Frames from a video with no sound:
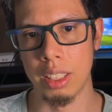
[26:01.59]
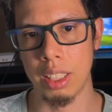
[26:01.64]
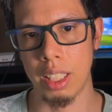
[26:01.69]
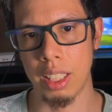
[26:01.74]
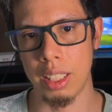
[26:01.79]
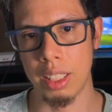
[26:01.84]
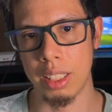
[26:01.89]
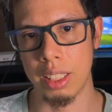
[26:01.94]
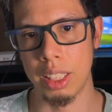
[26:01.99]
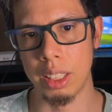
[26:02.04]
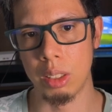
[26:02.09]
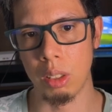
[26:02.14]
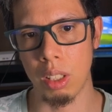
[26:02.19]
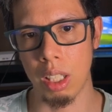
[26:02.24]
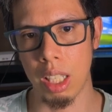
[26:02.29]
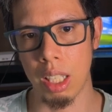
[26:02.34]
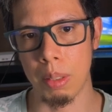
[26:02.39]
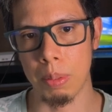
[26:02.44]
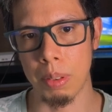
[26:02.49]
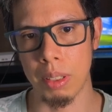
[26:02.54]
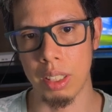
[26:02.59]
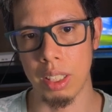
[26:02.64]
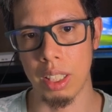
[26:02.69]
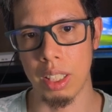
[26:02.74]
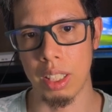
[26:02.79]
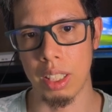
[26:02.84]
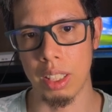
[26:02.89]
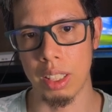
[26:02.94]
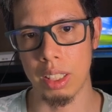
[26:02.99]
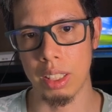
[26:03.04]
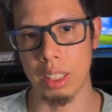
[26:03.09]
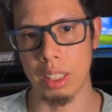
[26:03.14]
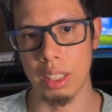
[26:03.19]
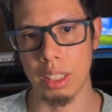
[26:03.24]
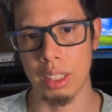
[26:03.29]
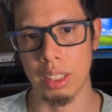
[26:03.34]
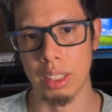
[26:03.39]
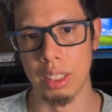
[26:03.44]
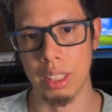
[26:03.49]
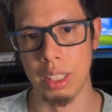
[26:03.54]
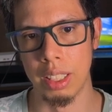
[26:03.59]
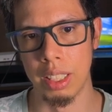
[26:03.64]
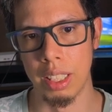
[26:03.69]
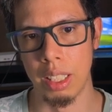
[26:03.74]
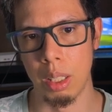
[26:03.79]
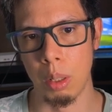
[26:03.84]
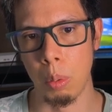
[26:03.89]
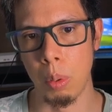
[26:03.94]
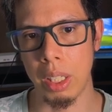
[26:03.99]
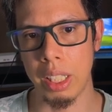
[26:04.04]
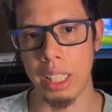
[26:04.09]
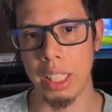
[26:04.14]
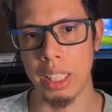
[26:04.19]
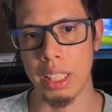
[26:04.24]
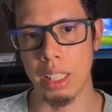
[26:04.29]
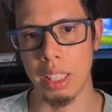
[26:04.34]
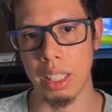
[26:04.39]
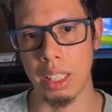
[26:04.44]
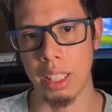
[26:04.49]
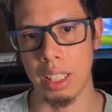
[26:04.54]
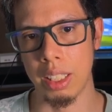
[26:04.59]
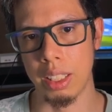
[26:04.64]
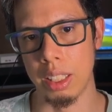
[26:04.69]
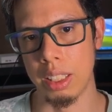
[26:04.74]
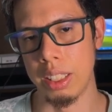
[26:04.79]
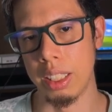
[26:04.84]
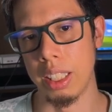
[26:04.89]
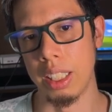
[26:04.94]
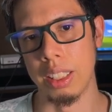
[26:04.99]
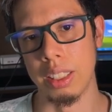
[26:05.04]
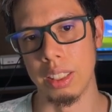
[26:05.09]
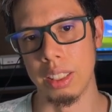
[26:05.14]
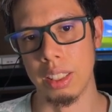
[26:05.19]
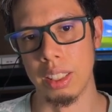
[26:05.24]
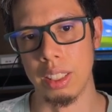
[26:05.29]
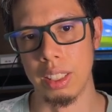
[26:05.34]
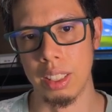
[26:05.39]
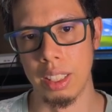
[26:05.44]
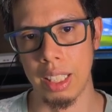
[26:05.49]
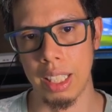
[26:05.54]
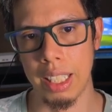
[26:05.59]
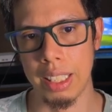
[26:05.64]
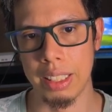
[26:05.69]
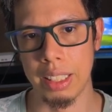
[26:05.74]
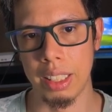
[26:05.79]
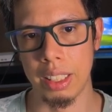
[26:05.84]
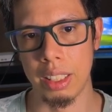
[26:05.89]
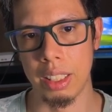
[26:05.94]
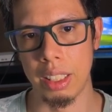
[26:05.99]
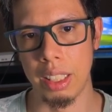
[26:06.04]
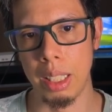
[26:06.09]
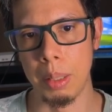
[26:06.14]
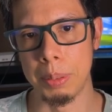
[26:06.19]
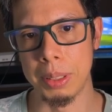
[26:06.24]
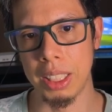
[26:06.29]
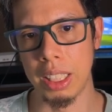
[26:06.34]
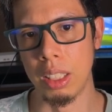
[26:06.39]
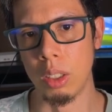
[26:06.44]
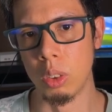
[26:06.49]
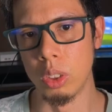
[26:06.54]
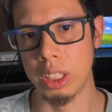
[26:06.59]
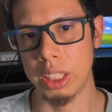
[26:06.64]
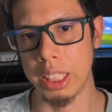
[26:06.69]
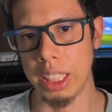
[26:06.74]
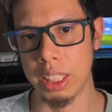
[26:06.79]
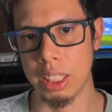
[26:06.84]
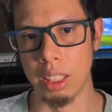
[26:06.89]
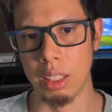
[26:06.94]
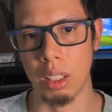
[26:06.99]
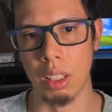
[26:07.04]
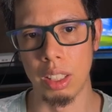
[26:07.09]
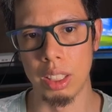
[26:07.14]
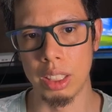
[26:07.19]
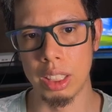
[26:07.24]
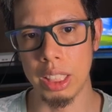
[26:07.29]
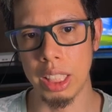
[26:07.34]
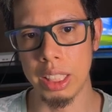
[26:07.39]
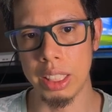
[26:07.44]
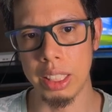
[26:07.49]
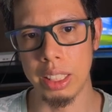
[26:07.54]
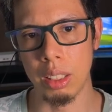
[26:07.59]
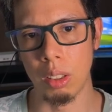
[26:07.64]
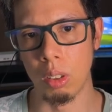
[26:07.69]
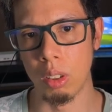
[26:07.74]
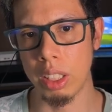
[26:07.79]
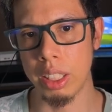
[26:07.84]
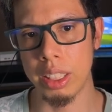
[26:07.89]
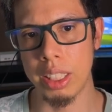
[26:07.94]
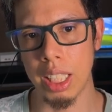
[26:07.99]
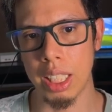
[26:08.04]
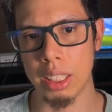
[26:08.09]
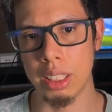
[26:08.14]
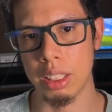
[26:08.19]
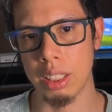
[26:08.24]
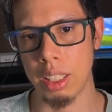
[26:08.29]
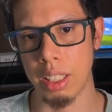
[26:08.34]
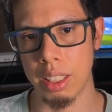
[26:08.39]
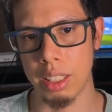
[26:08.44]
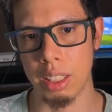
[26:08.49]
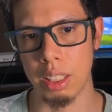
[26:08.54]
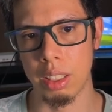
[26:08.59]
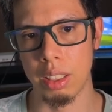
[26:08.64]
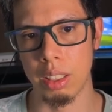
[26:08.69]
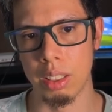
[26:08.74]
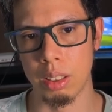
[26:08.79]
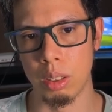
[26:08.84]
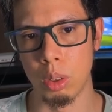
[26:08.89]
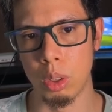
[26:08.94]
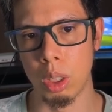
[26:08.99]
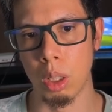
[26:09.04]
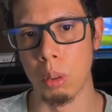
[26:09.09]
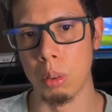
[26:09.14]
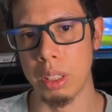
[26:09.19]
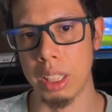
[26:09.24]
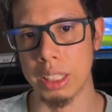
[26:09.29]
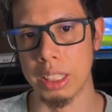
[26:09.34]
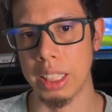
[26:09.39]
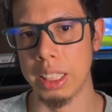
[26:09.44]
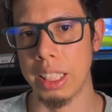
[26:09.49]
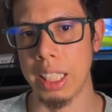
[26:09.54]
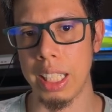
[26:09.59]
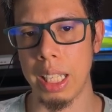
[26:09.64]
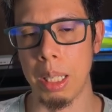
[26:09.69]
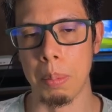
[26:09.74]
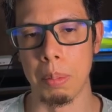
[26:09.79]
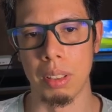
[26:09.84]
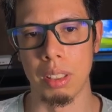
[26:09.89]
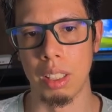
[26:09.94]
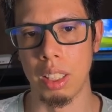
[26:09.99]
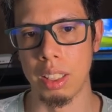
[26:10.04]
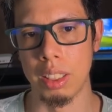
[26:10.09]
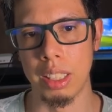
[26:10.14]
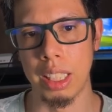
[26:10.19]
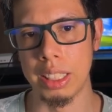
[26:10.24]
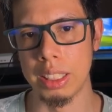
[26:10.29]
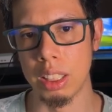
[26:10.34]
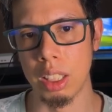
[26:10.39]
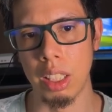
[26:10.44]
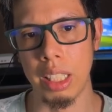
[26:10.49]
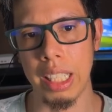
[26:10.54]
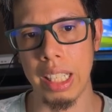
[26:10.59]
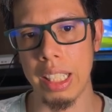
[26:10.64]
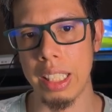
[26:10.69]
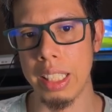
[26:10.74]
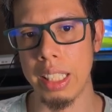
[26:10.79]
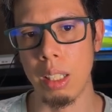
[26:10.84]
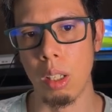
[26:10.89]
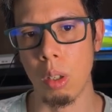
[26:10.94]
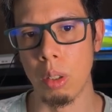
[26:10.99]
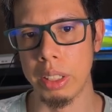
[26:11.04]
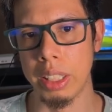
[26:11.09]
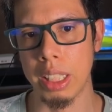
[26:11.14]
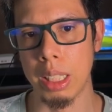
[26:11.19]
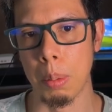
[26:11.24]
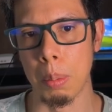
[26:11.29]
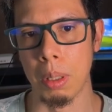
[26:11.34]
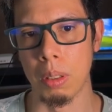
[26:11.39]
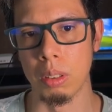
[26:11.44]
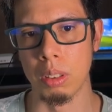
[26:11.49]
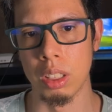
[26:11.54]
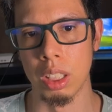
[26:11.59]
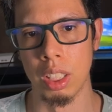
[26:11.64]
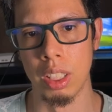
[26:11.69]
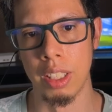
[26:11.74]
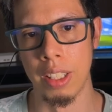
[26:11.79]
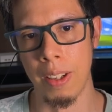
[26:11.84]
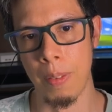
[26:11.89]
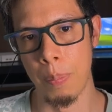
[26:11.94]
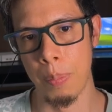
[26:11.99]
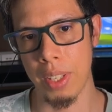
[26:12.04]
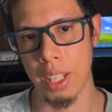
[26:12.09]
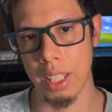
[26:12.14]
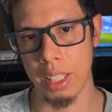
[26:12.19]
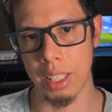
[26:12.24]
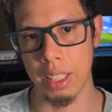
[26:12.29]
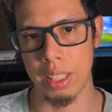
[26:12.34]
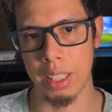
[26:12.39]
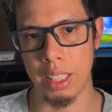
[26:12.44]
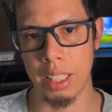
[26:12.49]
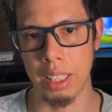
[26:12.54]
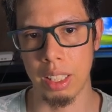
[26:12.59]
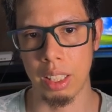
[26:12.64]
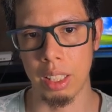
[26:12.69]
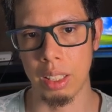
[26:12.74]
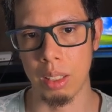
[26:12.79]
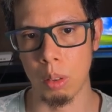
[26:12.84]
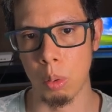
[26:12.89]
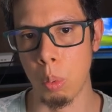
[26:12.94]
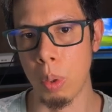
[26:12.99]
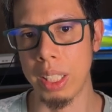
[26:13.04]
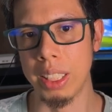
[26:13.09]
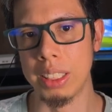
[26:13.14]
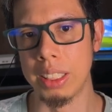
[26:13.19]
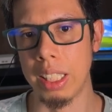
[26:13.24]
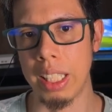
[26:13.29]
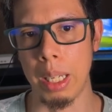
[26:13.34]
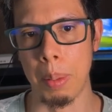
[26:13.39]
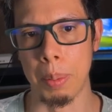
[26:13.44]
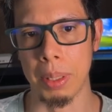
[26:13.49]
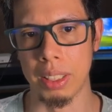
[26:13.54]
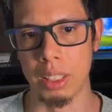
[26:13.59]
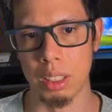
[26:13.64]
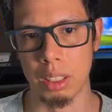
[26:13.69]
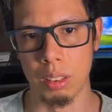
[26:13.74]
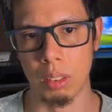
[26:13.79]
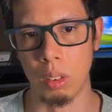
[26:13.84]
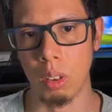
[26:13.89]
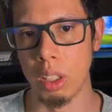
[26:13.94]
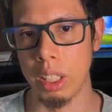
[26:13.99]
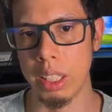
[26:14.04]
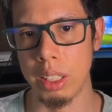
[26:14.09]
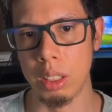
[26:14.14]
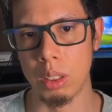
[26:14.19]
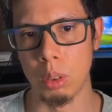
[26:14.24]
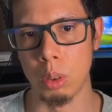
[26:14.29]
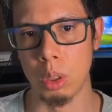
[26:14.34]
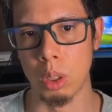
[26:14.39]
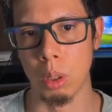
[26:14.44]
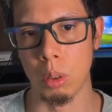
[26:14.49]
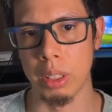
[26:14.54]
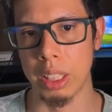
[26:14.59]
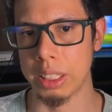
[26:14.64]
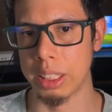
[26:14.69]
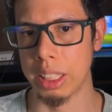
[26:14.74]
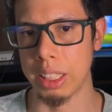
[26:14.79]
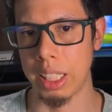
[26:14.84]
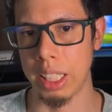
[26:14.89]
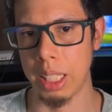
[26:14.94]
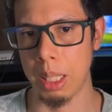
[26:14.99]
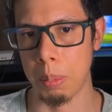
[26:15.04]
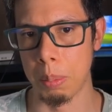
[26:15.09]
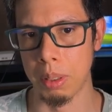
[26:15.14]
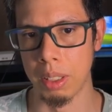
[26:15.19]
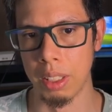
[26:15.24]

I need to have wiki and lives on city, and city only just to show the city name. There isn't any logic about where is lived, only to show the city name.